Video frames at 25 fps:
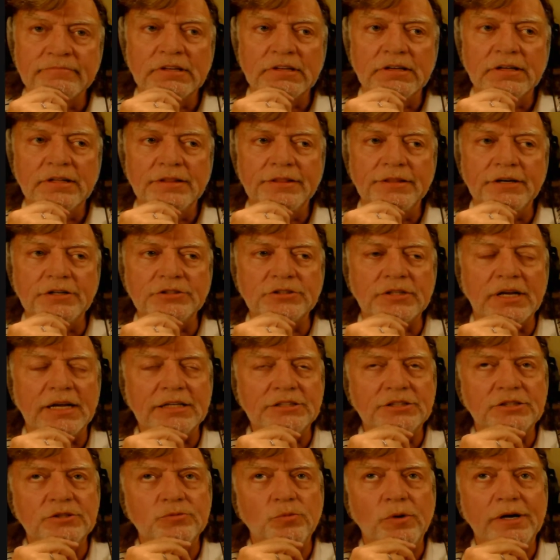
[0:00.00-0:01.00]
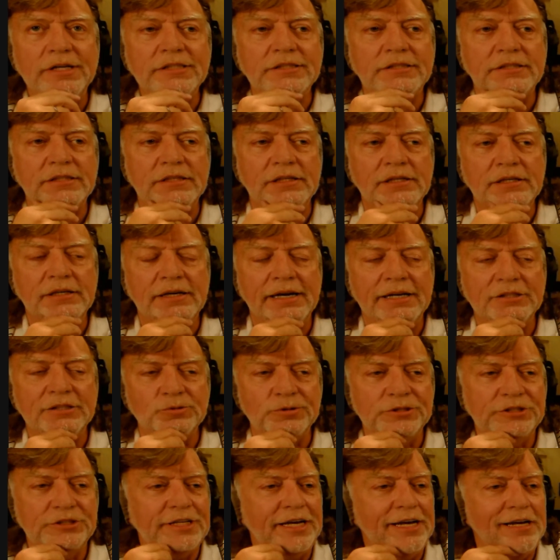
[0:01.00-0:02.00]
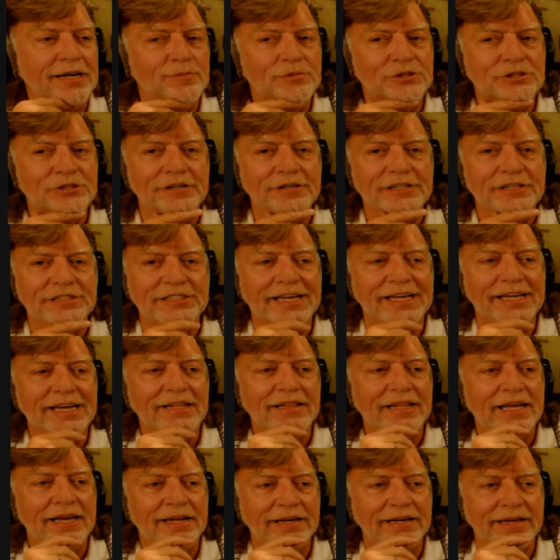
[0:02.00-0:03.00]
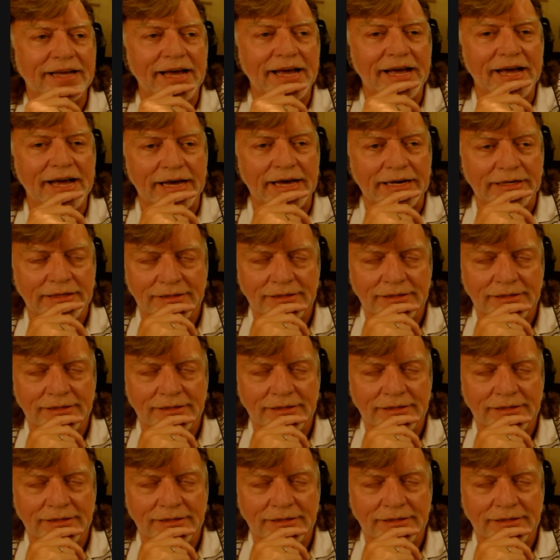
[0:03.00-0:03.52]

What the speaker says: There's lots of ways to, as we say in Missouri, skin that cat.